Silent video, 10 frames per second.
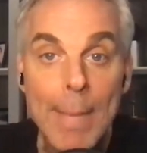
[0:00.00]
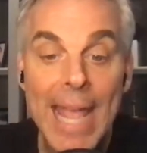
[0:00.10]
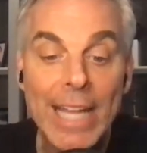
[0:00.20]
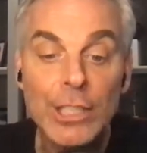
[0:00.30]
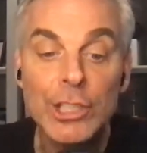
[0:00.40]

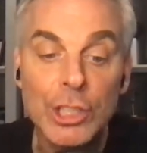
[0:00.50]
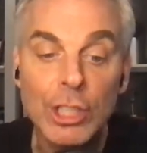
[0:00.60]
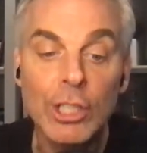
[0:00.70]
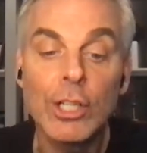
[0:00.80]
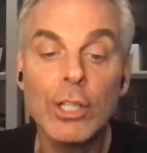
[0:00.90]
make
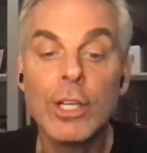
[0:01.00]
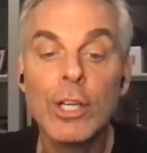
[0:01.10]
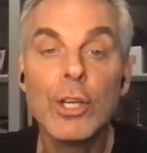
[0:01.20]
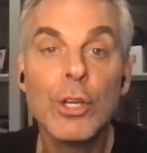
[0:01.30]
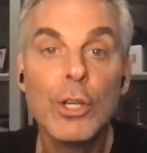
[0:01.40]
sure
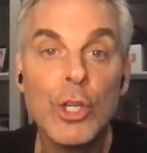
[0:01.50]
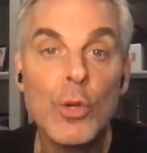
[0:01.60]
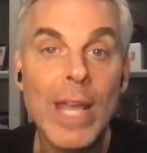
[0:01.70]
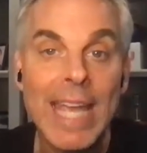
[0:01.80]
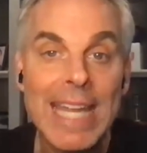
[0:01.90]

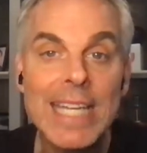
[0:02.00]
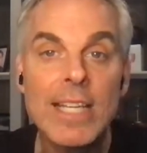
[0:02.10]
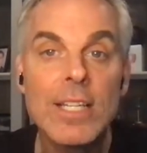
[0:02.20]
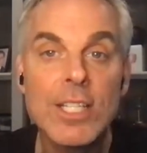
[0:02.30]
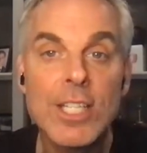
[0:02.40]
you hit
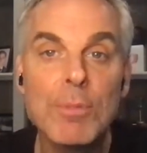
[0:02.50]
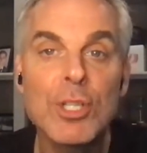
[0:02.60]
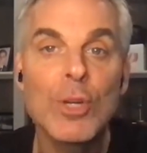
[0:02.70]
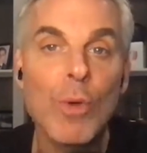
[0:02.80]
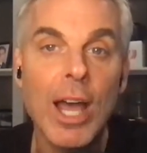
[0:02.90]

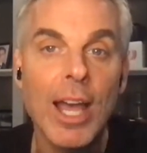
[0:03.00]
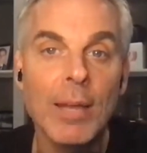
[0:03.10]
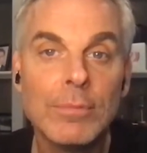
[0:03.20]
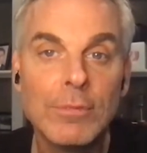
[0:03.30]
subscribe.